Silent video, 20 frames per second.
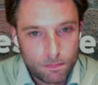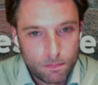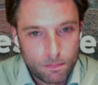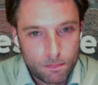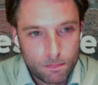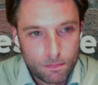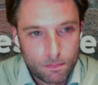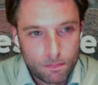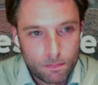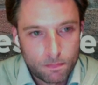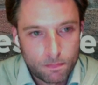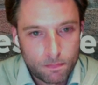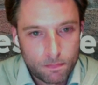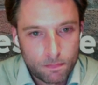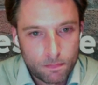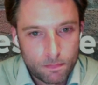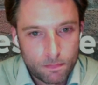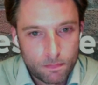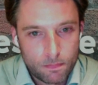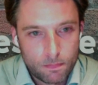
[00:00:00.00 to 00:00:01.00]

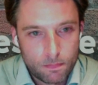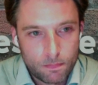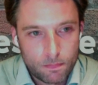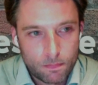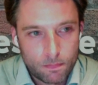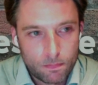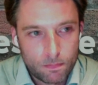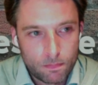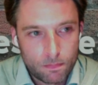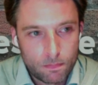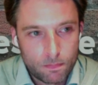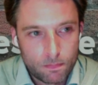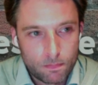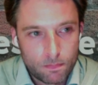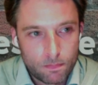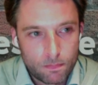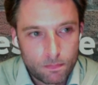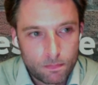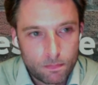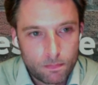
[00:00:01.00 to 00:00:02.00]

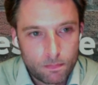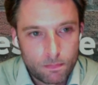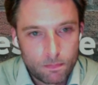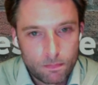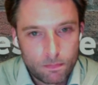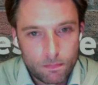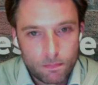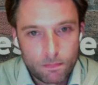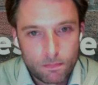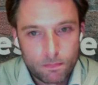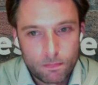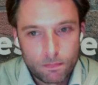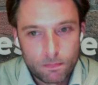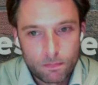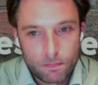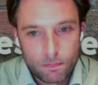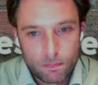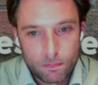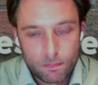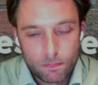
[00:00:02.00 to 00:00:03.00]

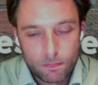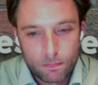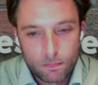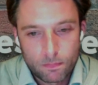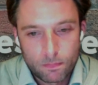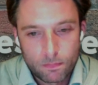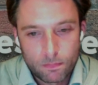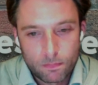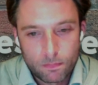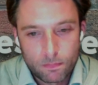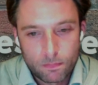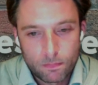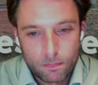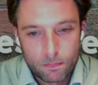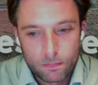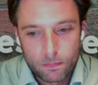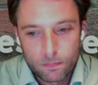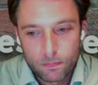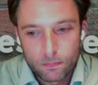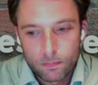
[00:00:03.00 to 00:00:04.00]

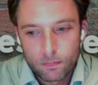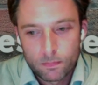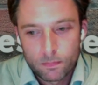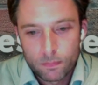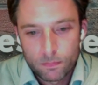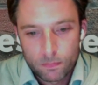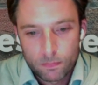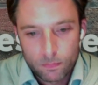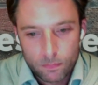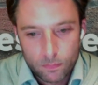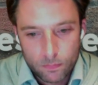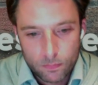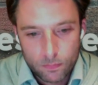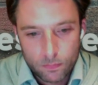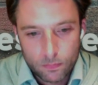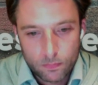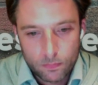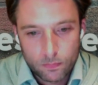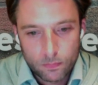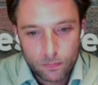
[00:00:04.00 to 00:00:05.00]

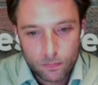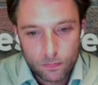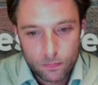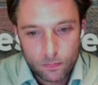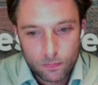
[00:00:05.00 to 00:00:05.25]
This person isn't speaking.